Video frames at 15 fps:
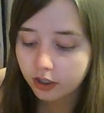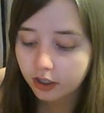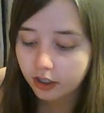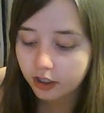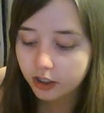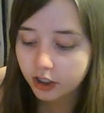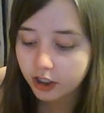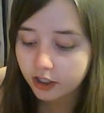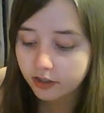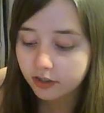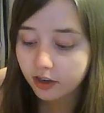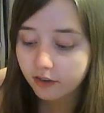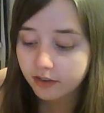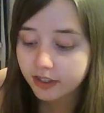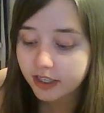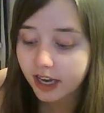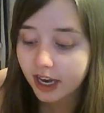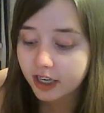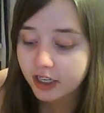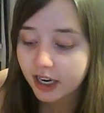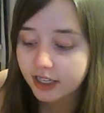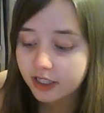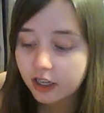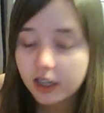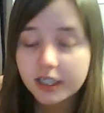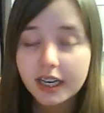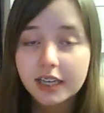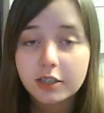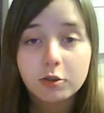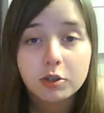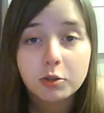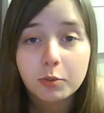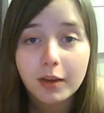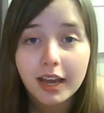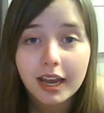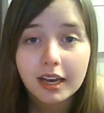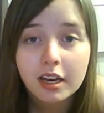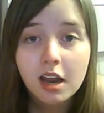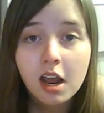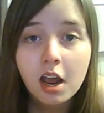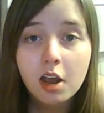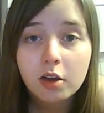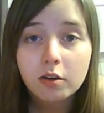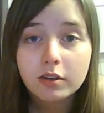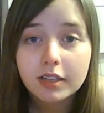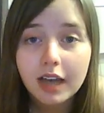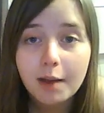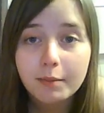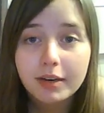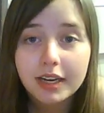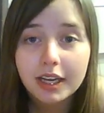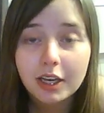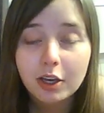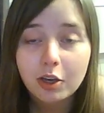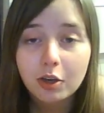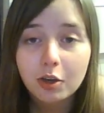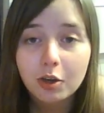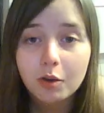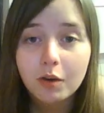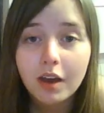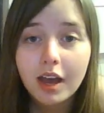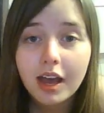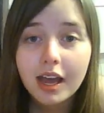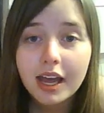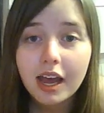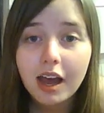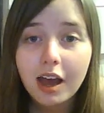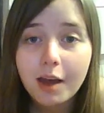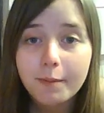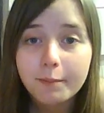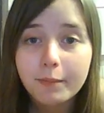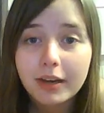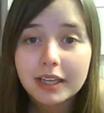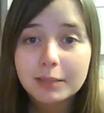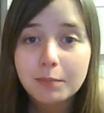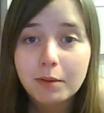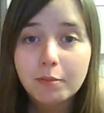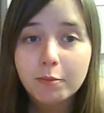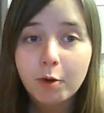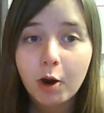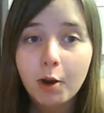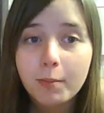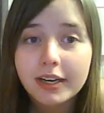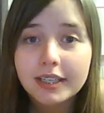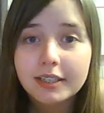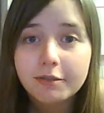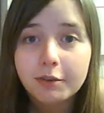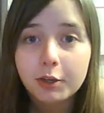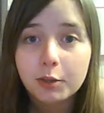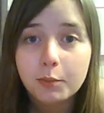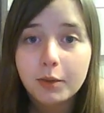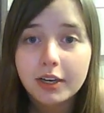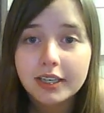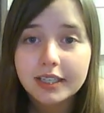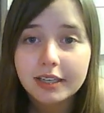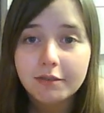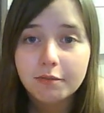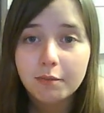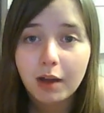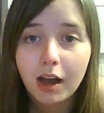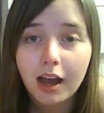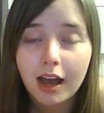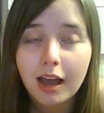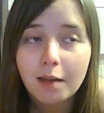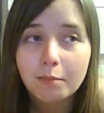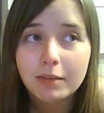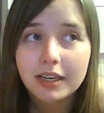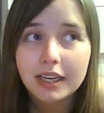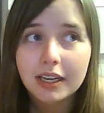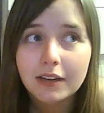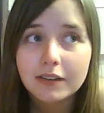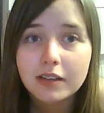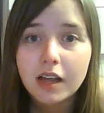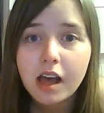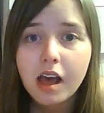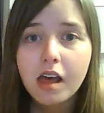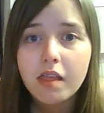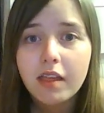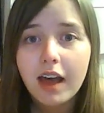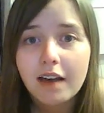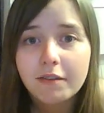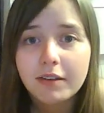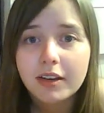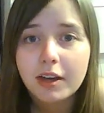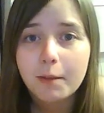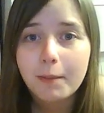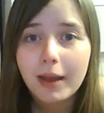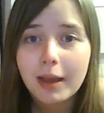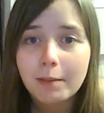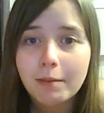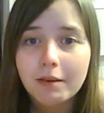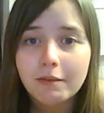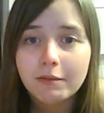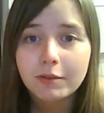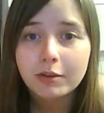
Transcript: she discovers, she has an identical twin called Harmony who has been brought up in a different community from her and believes that having a baby for